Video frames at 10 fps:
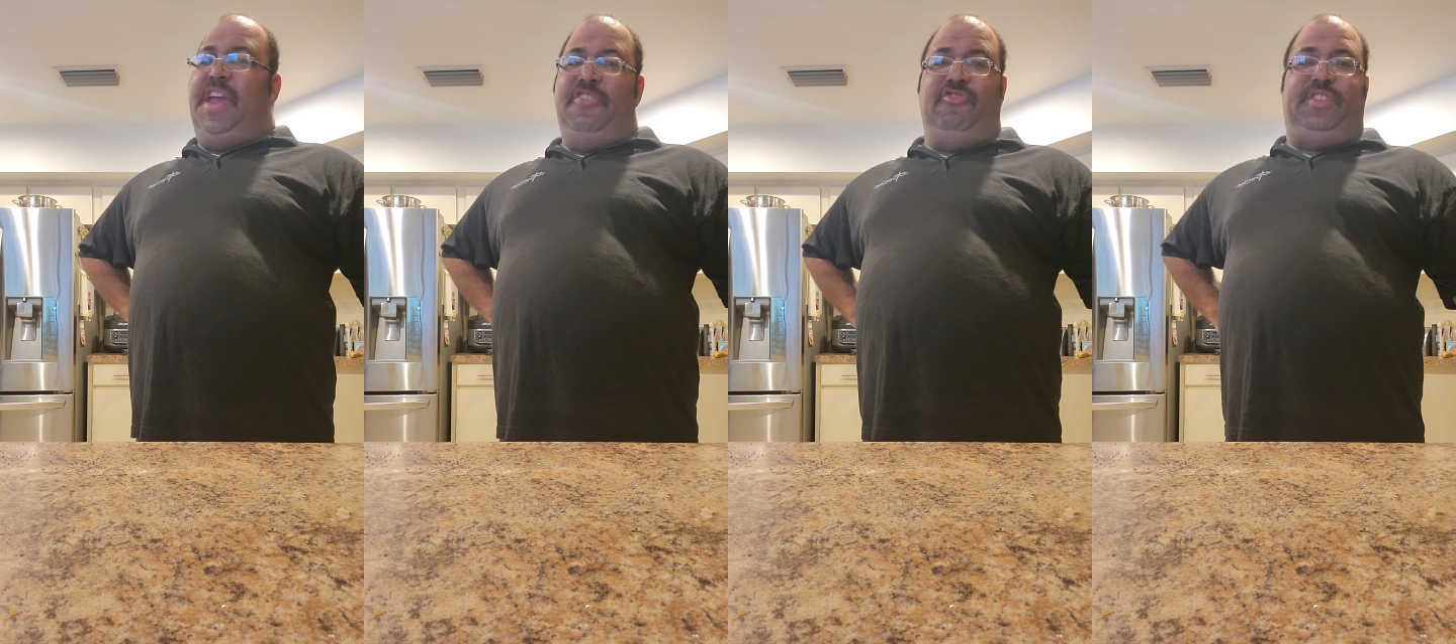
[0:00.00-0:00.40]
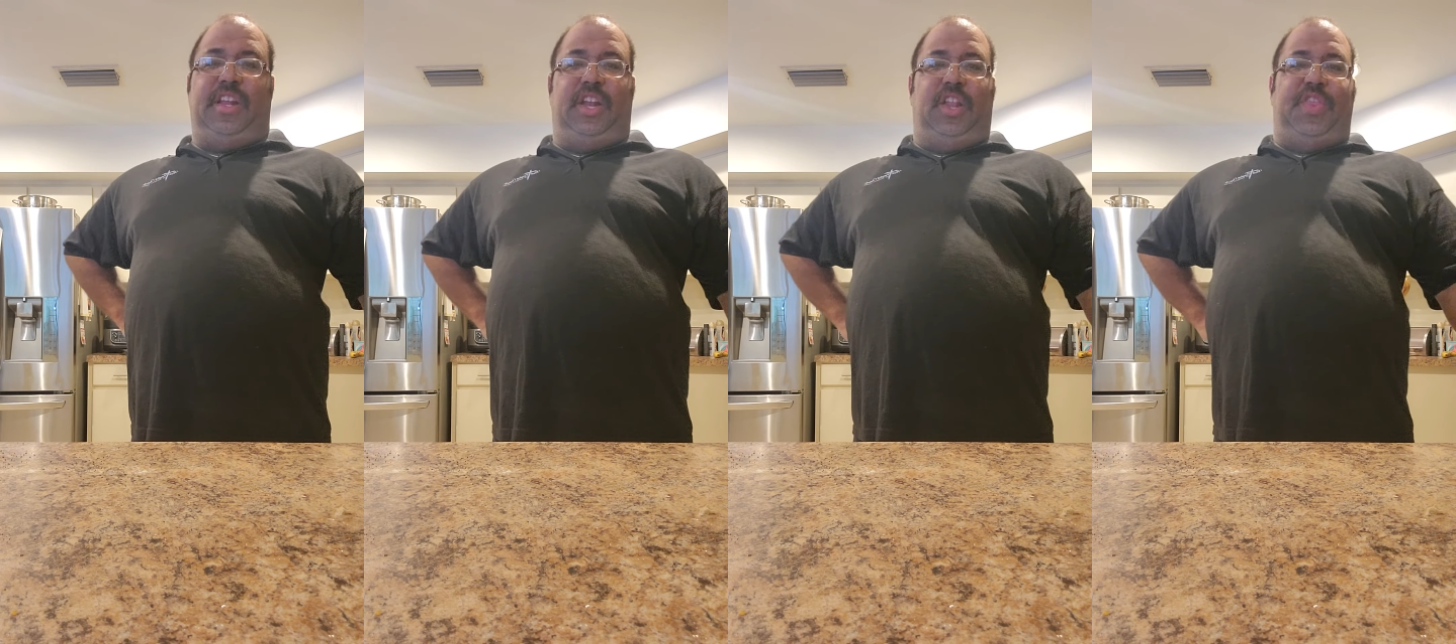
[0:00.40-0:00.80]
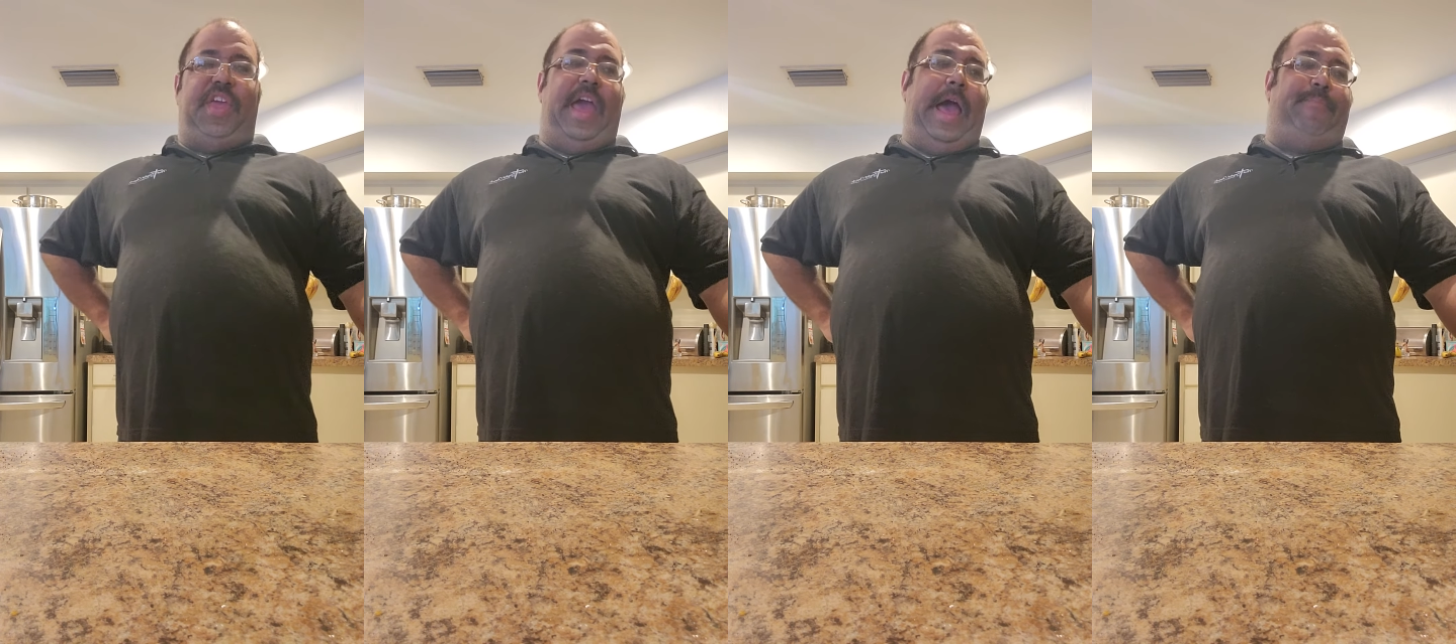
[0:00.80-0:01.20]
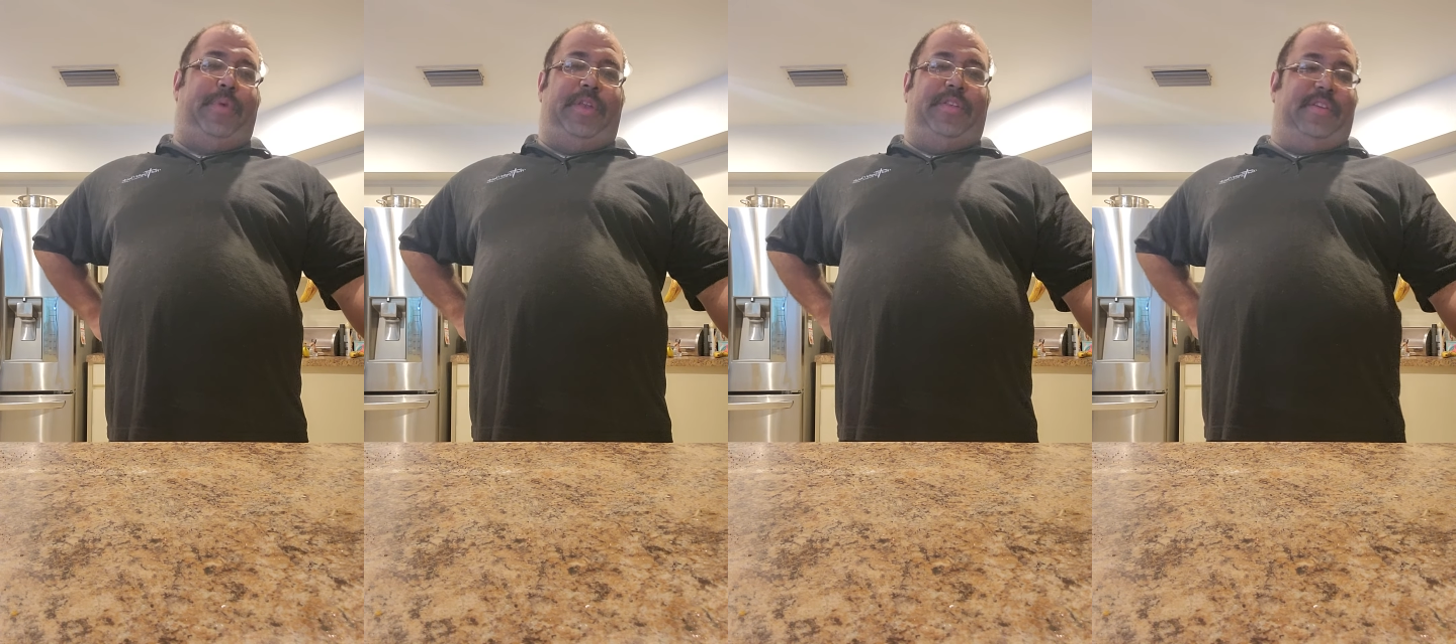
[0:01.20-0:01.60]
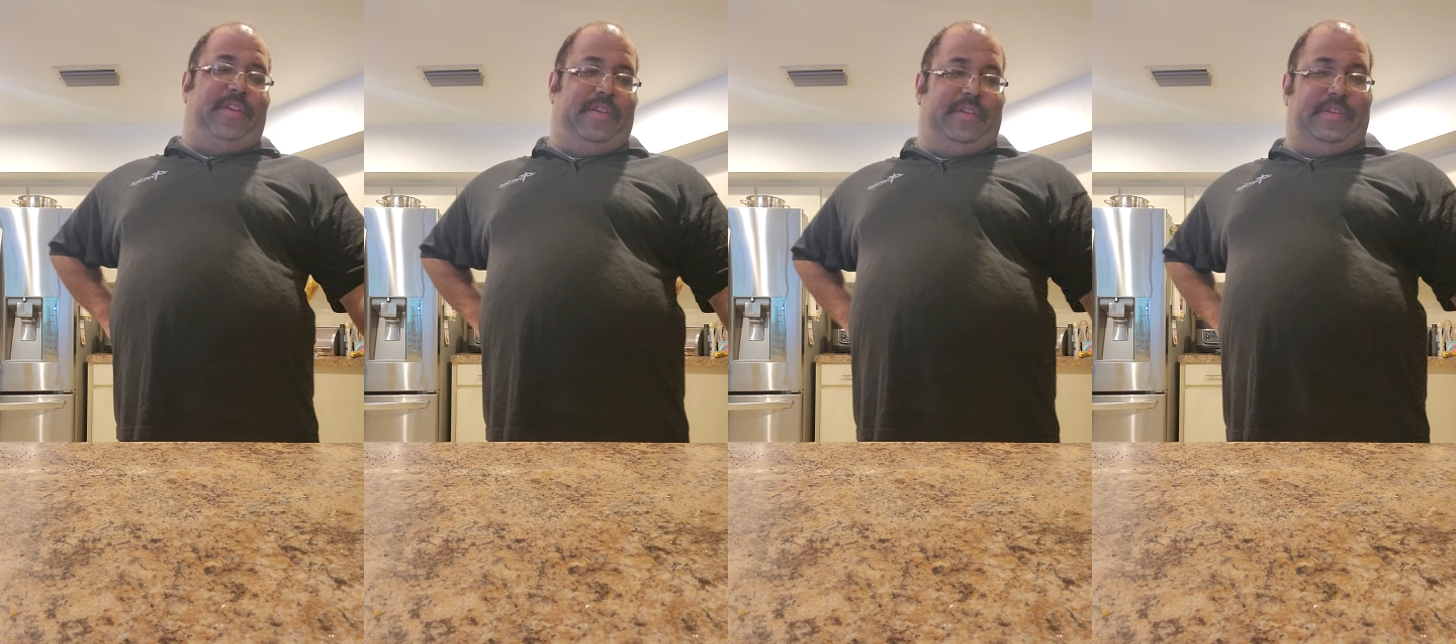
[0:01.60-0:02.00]
interesting little thing happened.
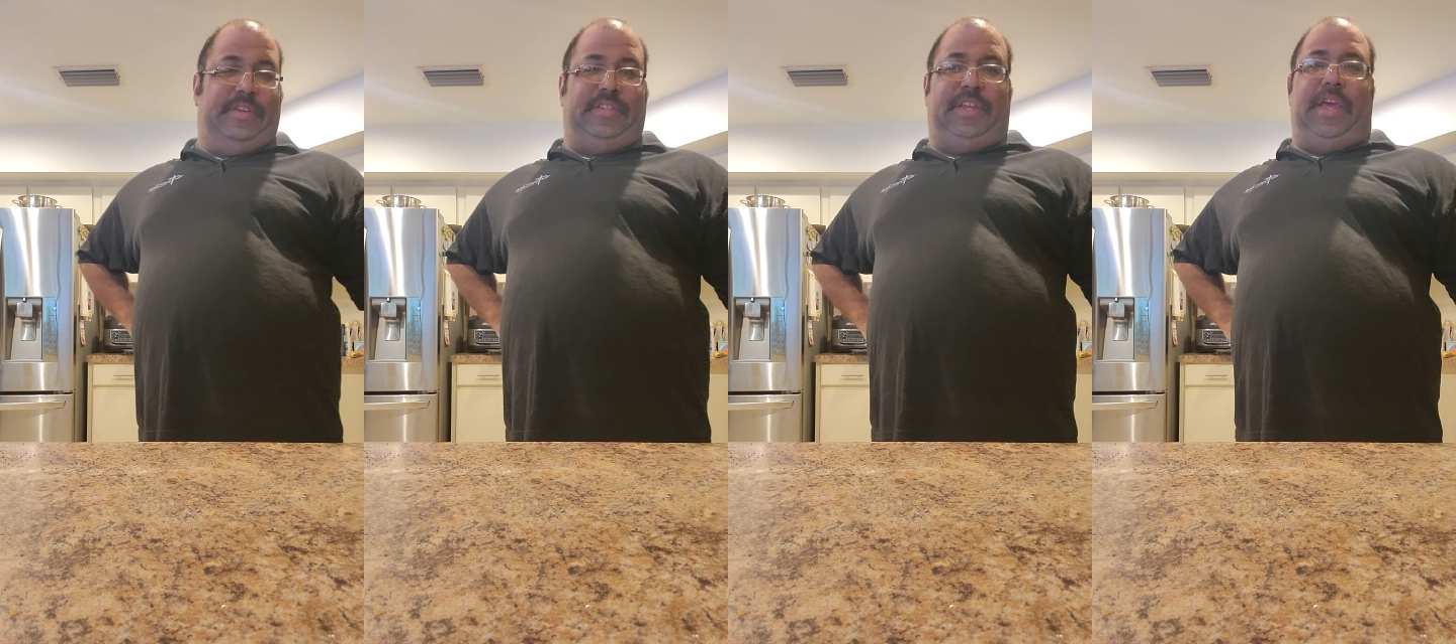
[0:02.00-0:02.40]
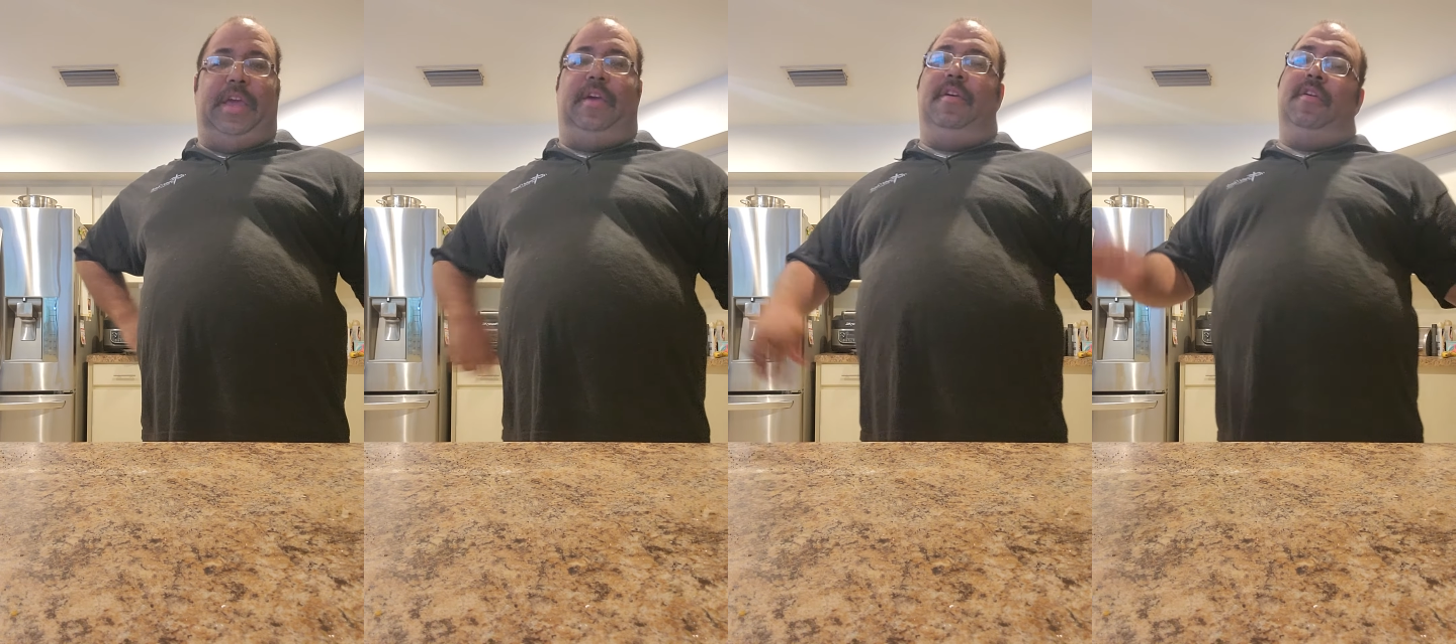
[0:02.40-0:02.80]
See,